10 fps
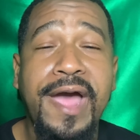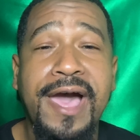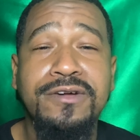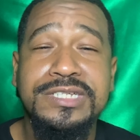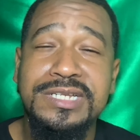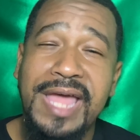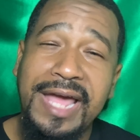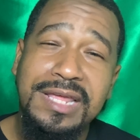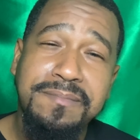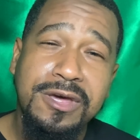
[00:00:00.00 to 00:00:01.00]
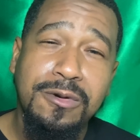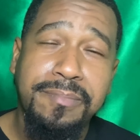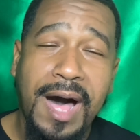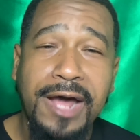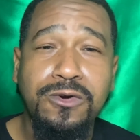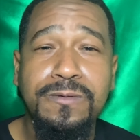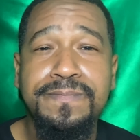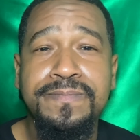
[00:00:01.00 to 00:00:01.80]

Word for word: ounce 90 ml bottle.